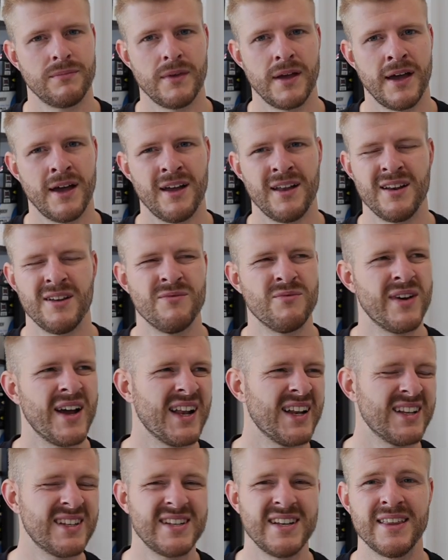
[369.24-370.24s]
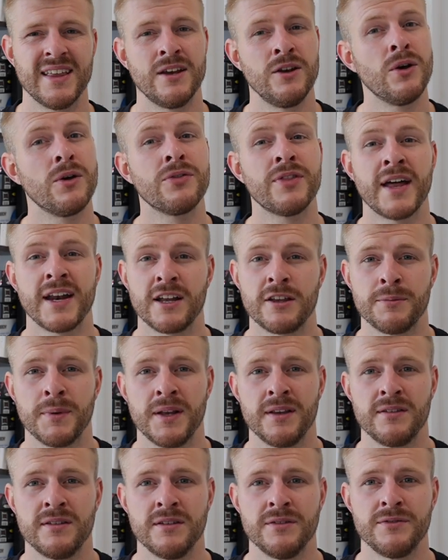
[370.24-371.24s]
And in reality, they're not that
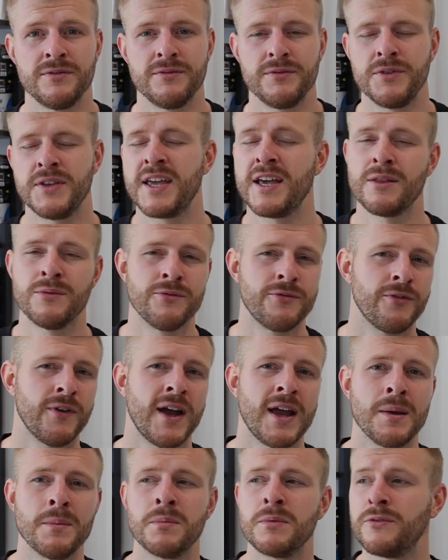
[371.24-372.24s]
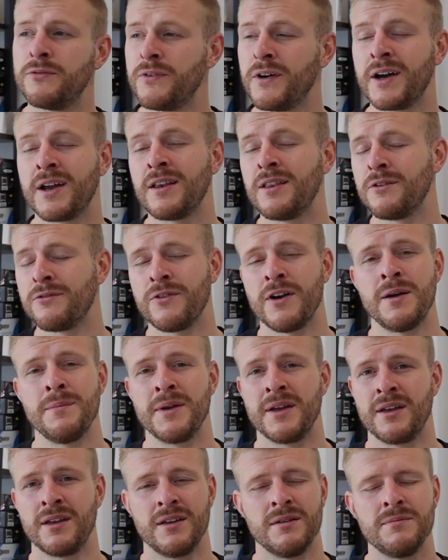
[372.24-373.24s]
expensive. Get them framed, fine, the
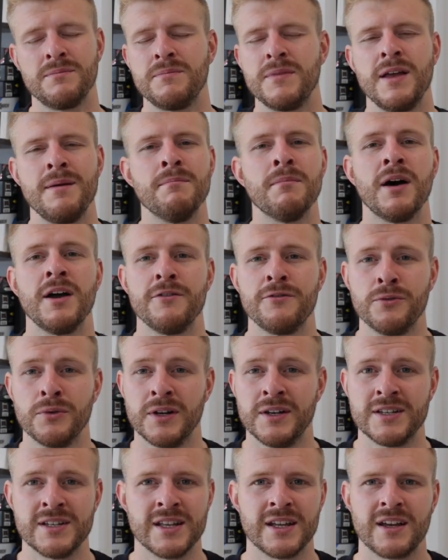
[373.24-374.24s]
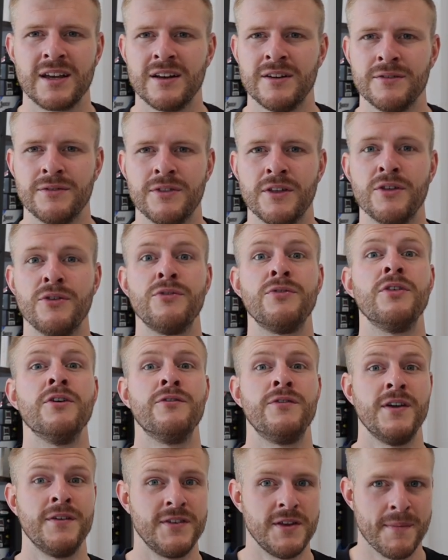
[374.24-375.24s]
framing. It might fall into the kind of the
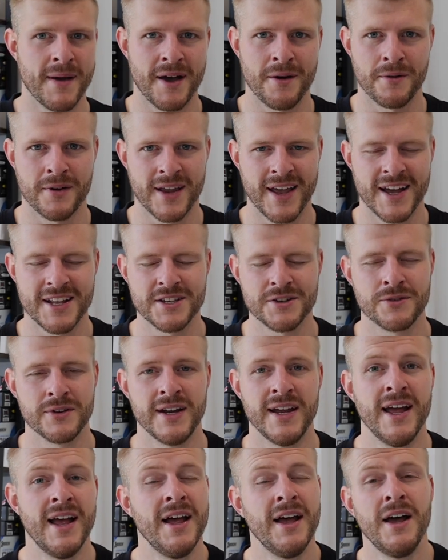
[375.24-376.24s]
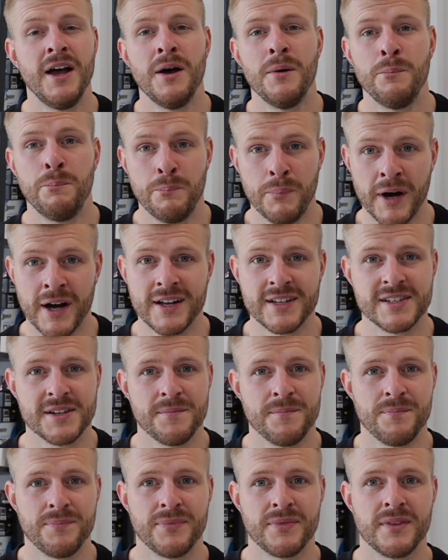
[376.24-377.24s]
£50 category, but
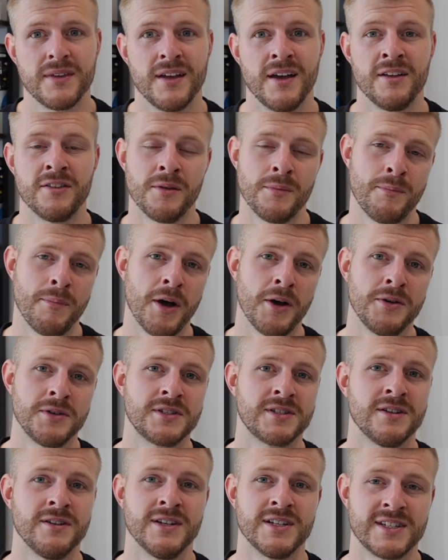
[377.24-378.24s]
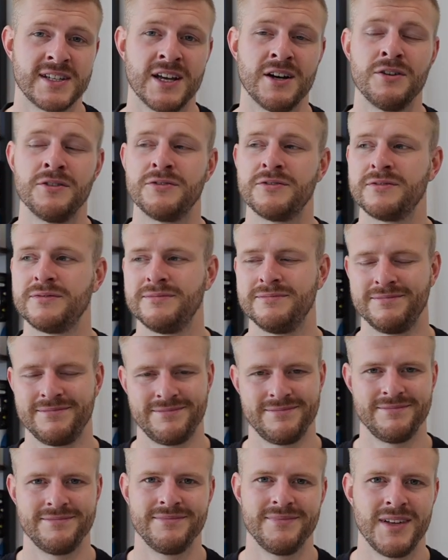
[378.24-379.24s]
as a poster itself,
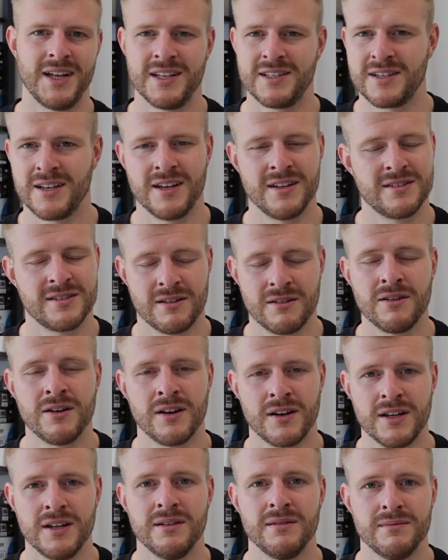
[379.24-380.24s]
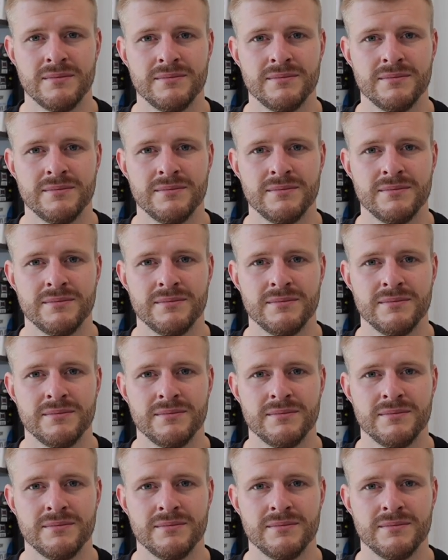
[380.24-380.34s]
it's a good idea.